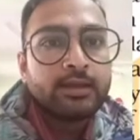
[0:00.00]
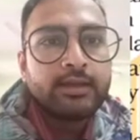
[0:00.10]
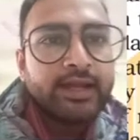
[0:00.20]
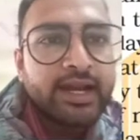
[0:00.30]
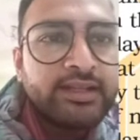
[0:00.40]

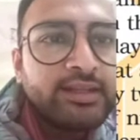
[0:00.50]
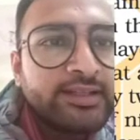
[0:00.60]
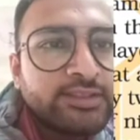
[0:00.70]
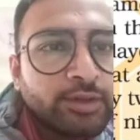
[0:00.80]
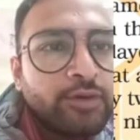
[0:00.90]

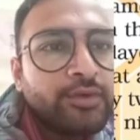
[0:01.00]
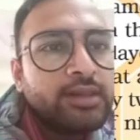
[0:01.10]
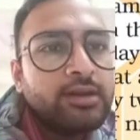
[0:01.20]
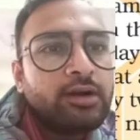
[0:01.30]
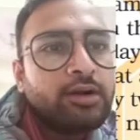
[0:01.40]
Adelaide's
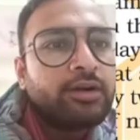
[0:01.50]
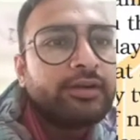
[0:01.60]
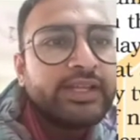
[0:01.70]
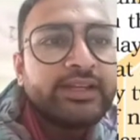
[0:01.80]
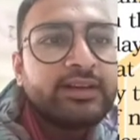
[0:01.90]
Oval or
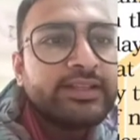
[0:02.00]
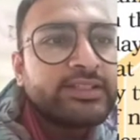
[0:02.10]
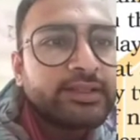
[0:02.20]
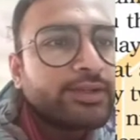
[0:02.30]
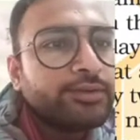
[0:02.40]
nearly
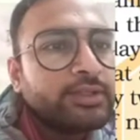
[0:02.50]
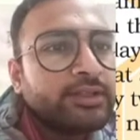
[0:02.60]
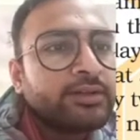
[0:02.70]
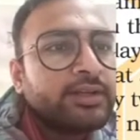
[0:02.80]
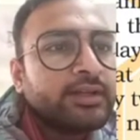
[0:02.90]

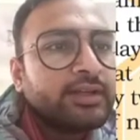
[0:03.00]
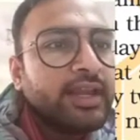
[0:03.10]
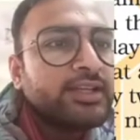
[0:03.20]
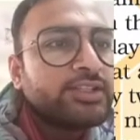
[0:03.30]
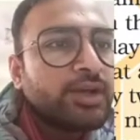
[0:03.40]
circular
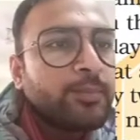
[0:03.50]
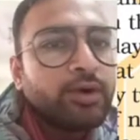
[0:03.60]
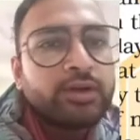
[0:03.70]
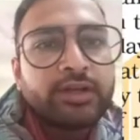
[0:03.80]
like Chepauk